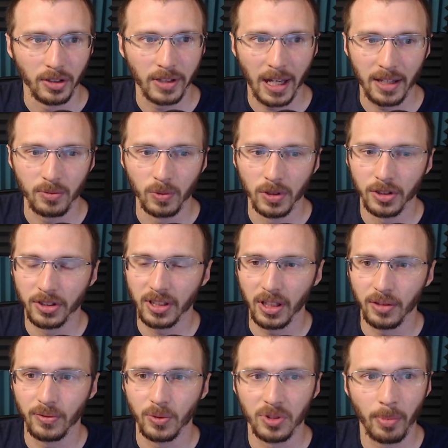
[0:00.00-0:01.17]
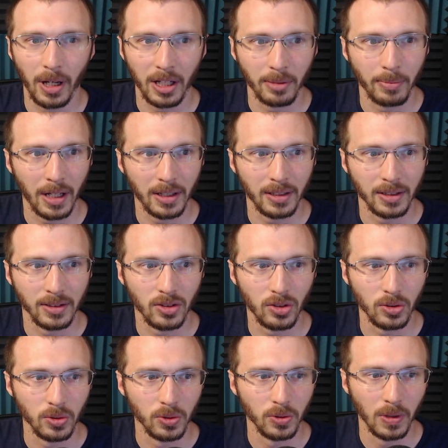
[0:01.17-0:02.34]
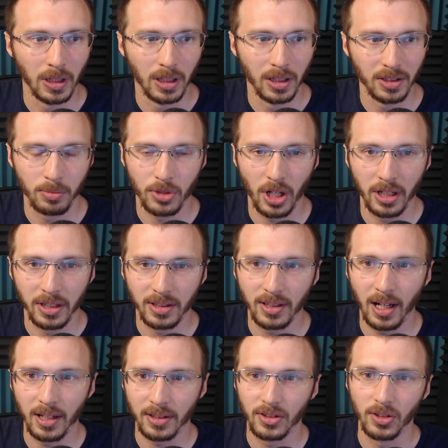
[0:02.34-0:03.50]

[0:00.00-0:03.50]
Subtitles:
Cathie Wood herself was buying back into some Chinese stocks.